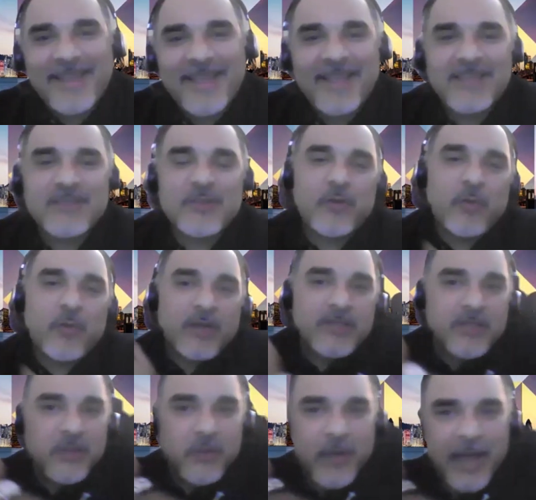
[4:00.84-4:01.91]
And so
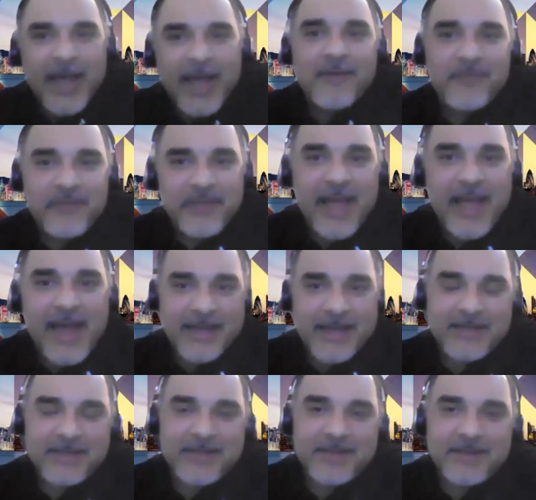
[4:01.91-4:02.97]
once you have
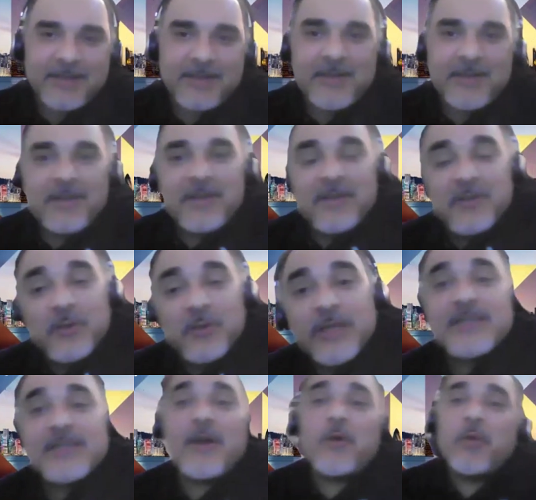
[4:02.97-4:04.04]
that, you
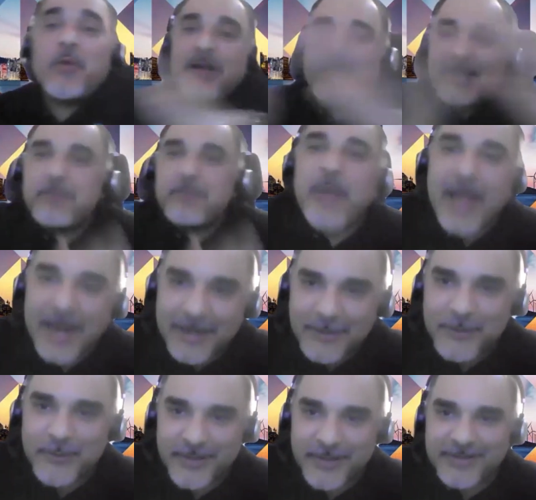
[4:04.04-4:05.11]
can start working
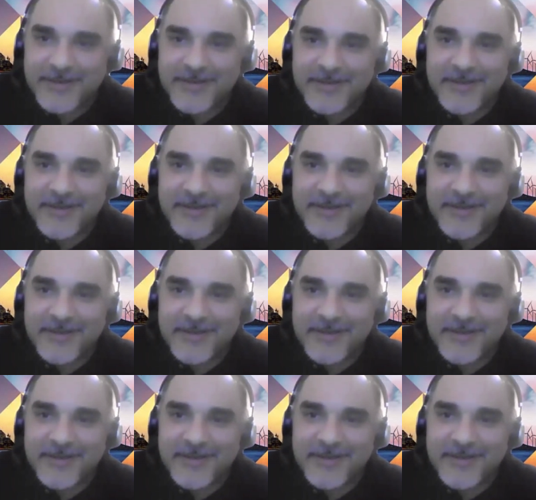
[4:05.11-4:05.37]
back to it.